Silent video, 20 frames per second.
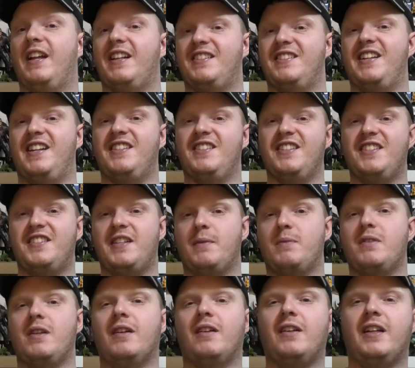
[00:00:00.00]
that's an end of this
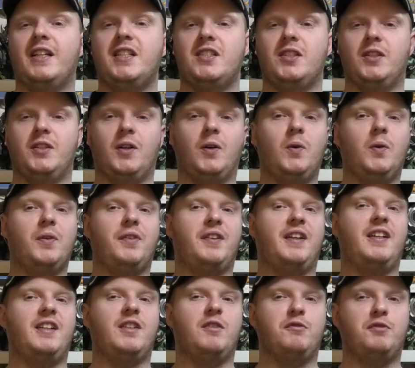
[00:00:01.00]
episode of Collector's Zone Haul.
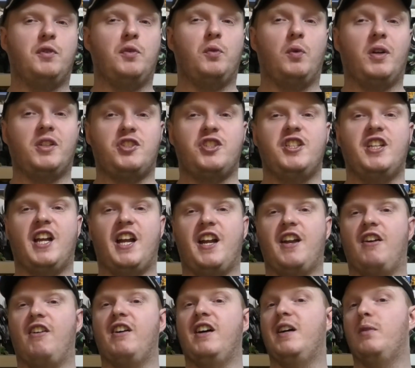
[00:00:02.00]
Thank you all for watching, and
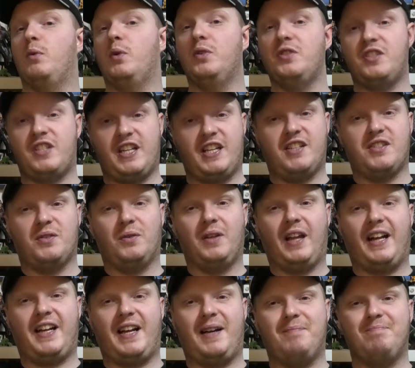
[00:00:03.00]
I will see you all
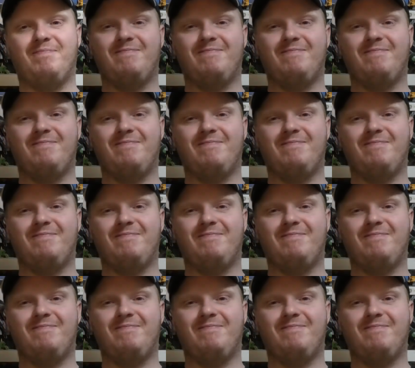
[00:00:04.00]
later.